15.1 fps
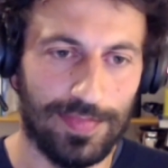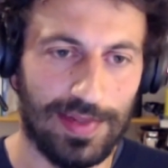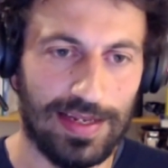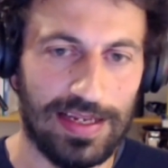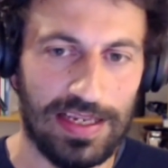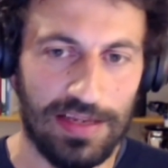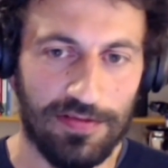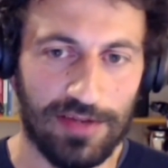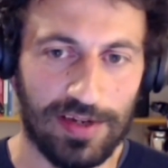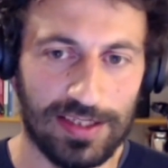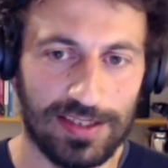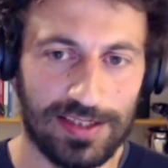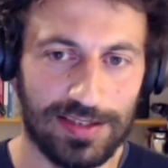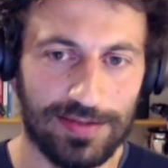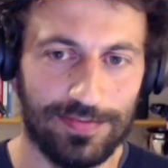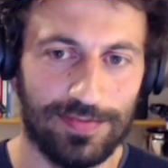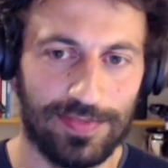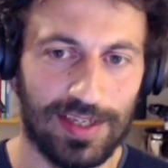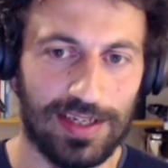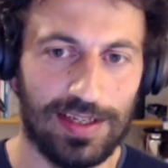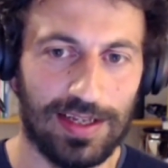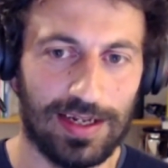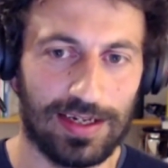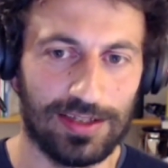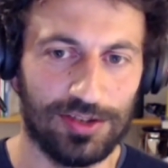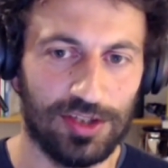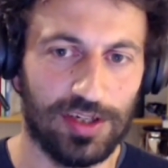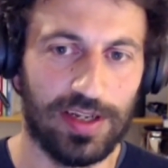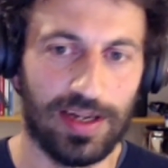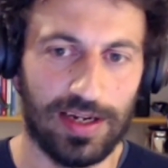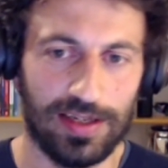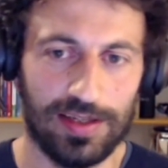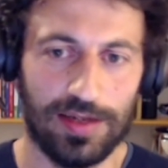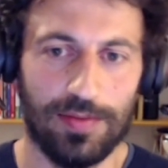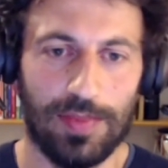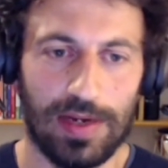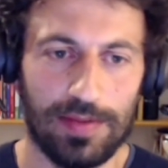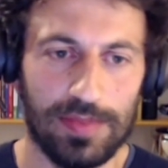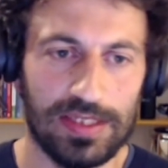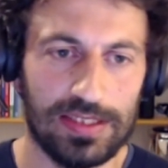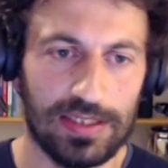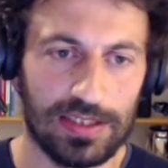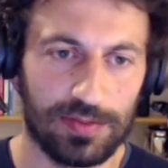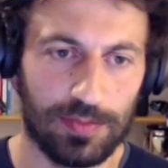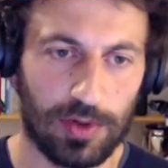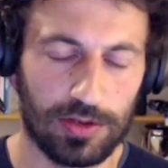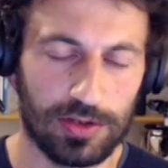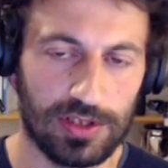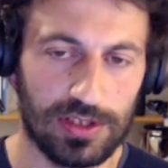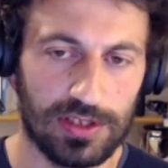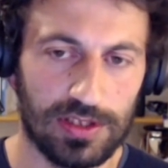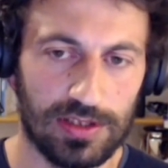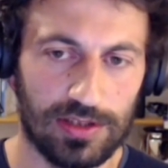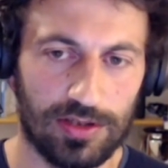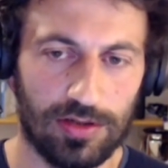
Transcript: events that are generated by business processes.